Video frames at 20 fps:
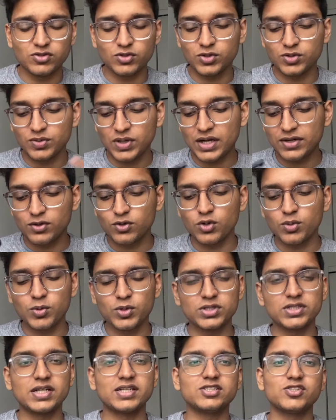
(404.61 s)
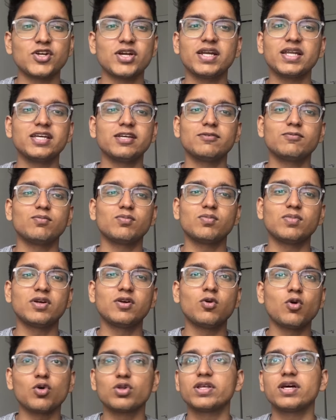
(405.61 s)
So I don't know about that. Generally
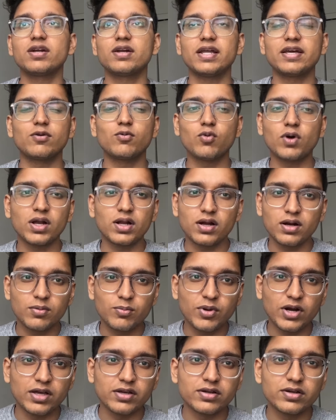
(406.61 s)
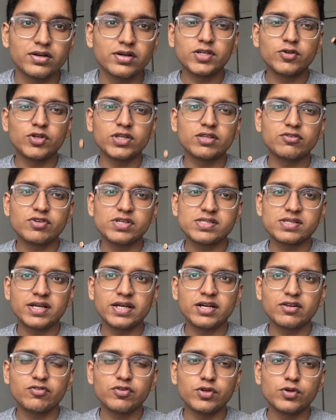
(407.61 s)
go there like 1 hour prior. During the visa
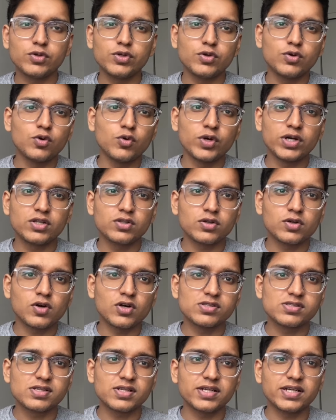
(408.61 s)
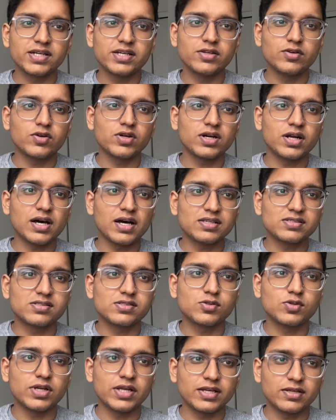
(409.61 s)
interview, you go into the consulate, you're
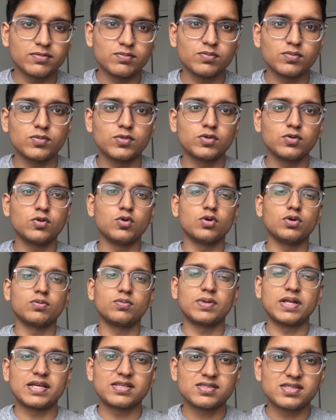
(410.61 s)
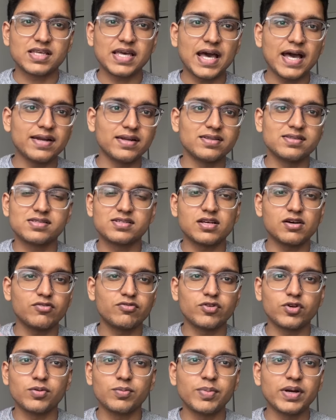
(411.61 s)
asked to like go like scan and
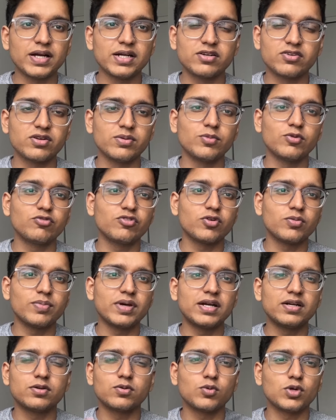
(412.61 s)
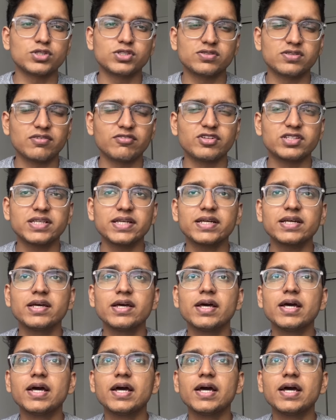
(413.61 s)
stuff your belt, remove your belt, watches, everything.